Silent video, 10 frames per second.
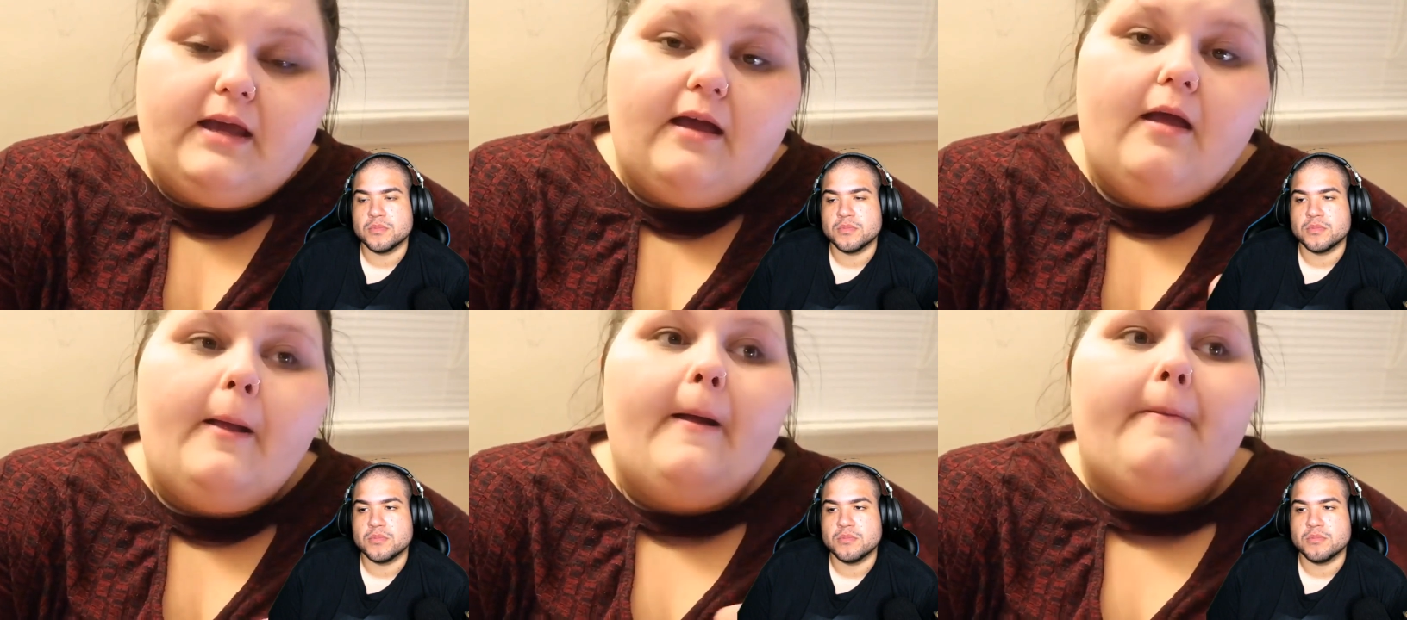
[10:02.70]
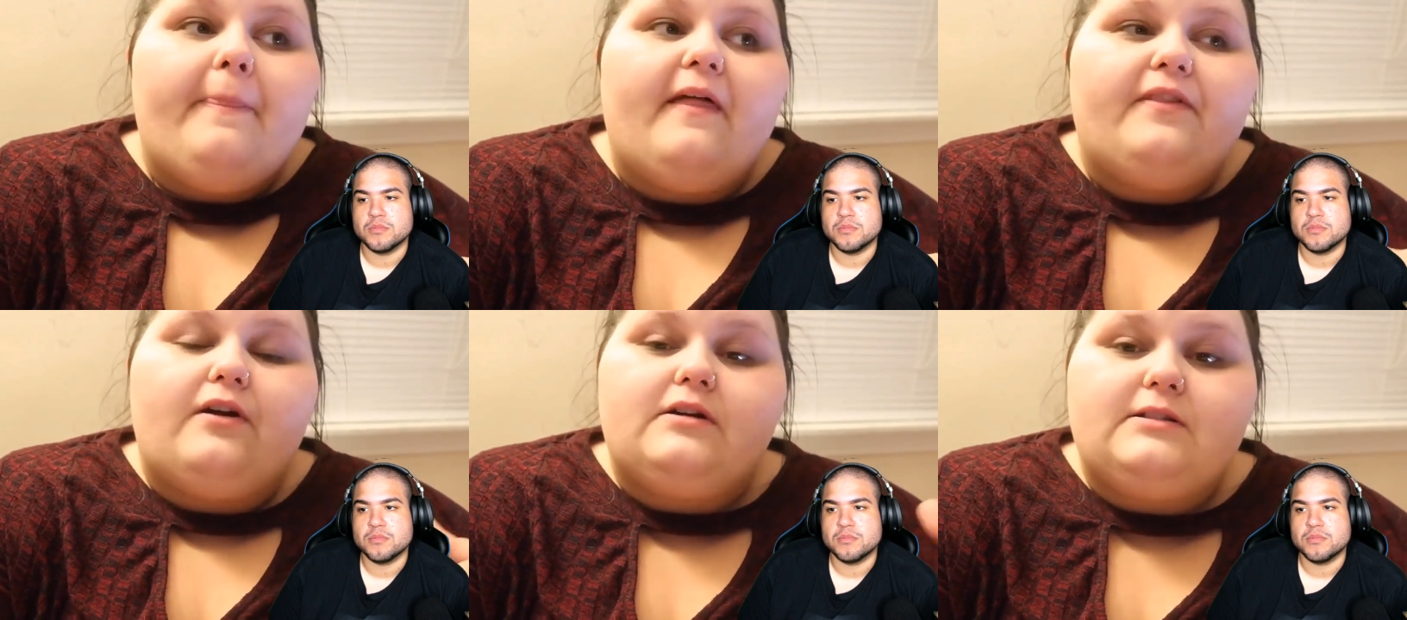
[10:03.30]
Speaker 1: me that
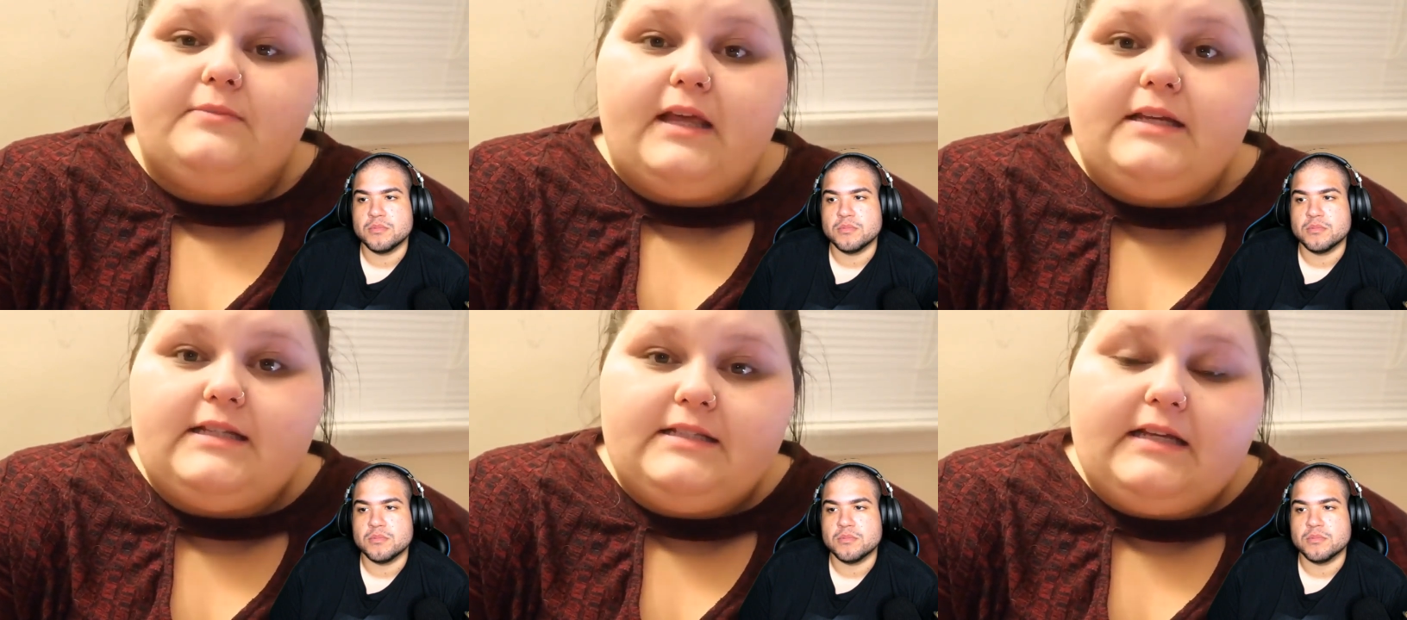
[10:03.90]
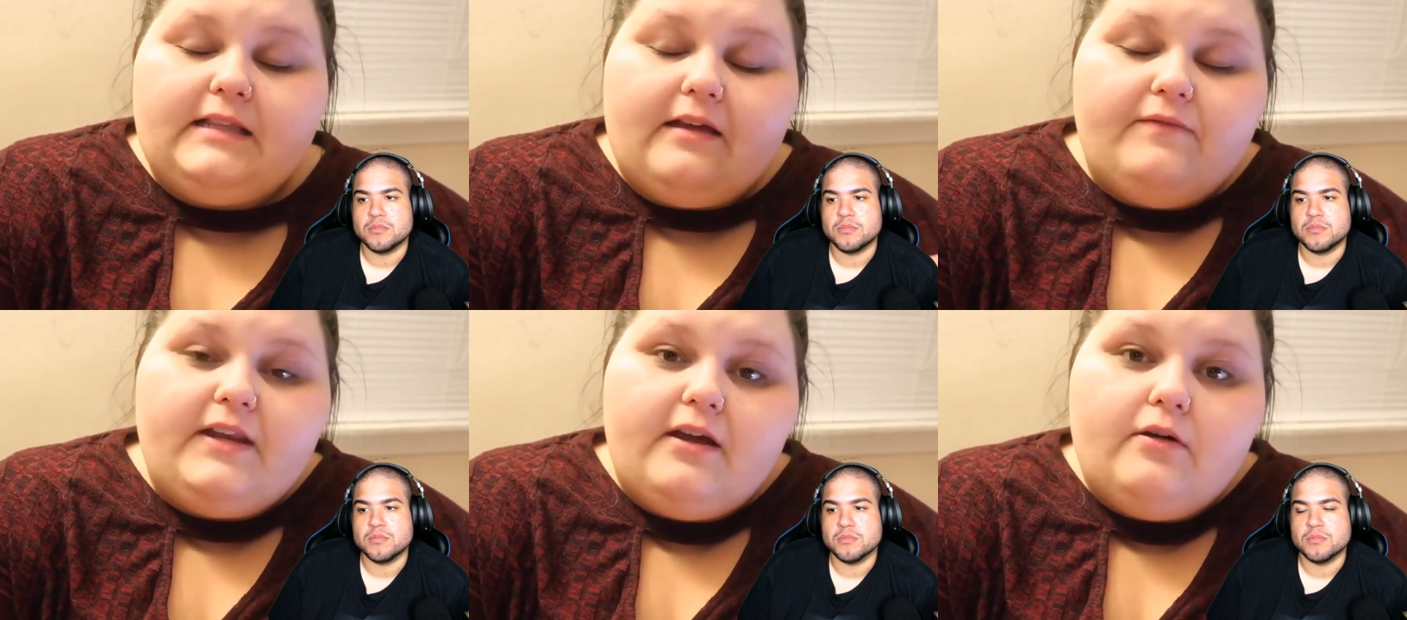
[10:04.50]
there are some things I said in that
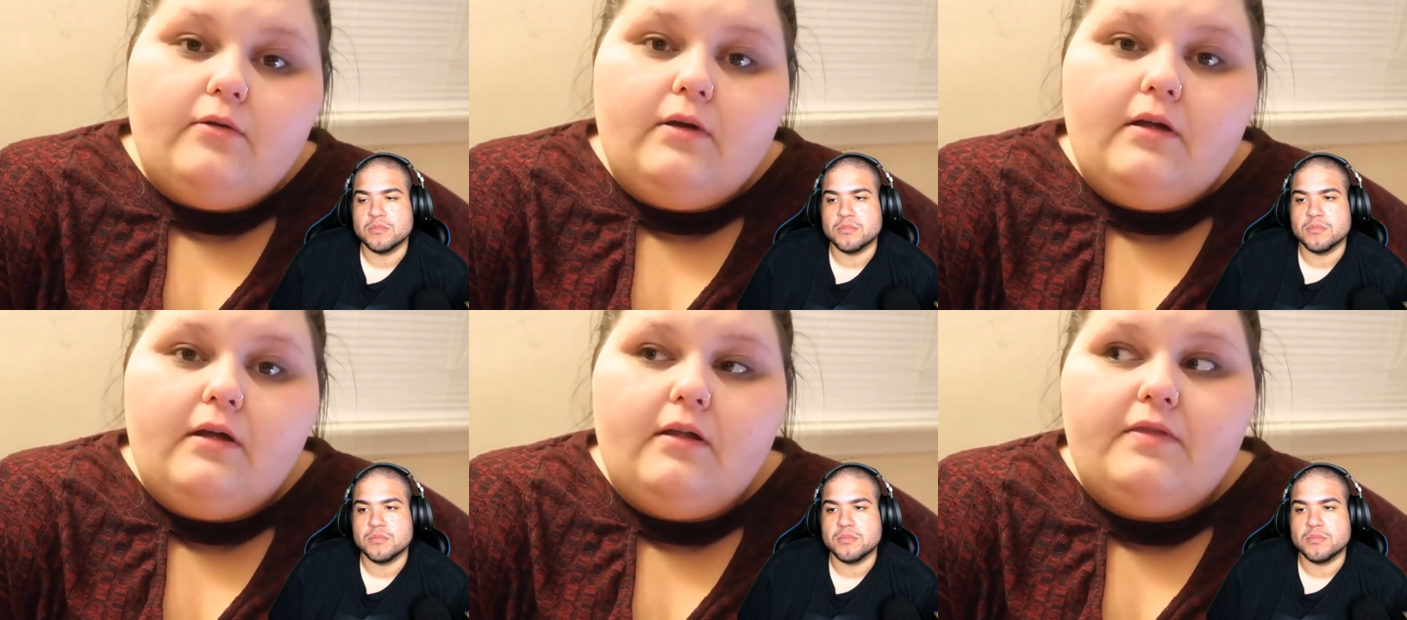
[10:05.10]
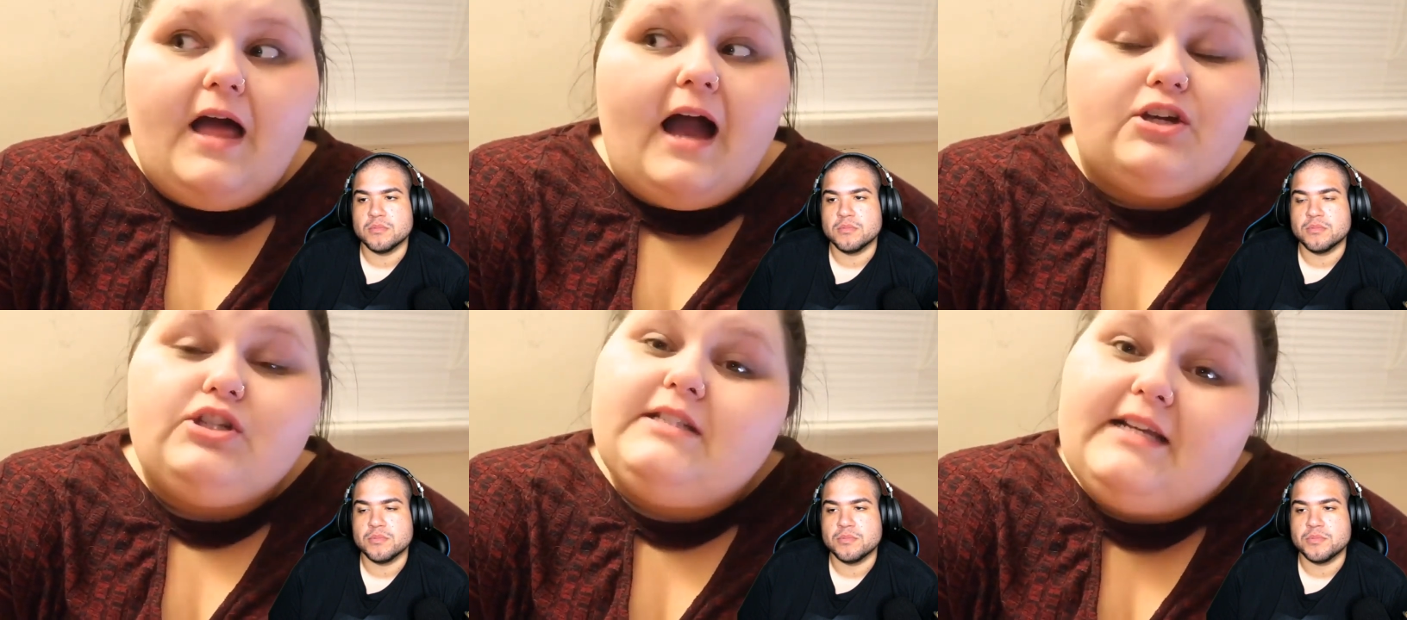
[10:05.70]
video that
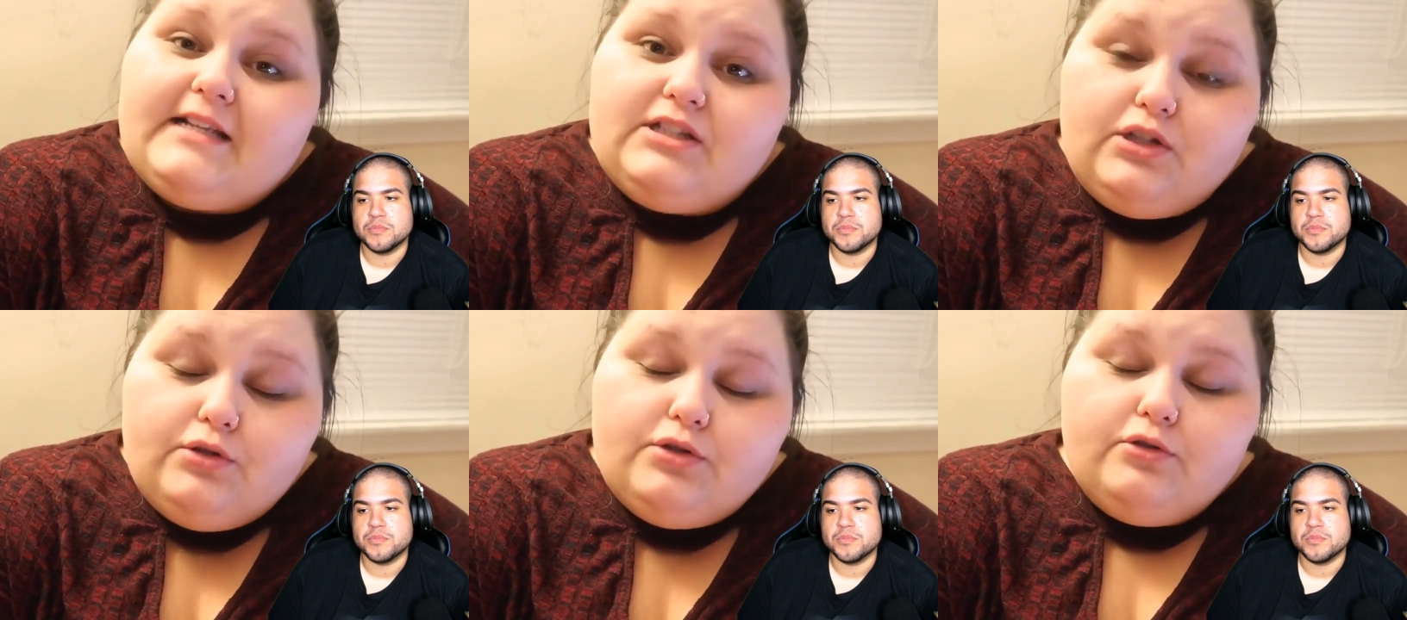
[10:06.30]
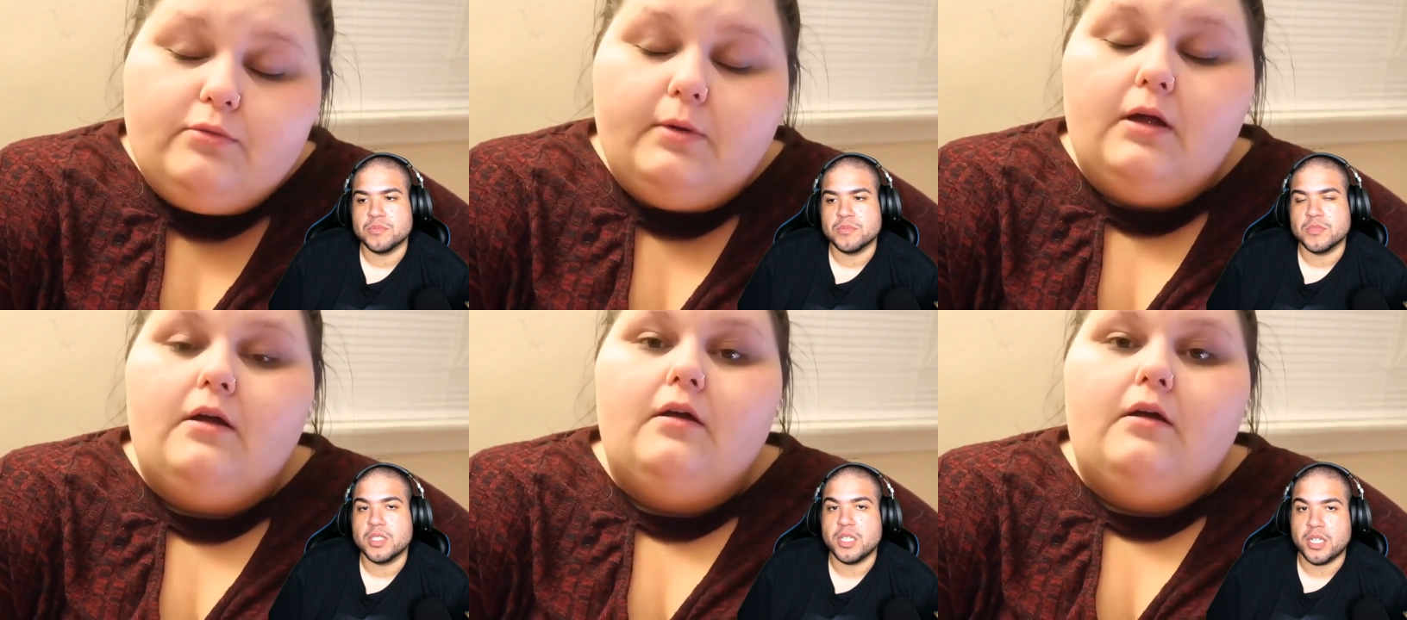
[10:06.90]
actually is against YouTube it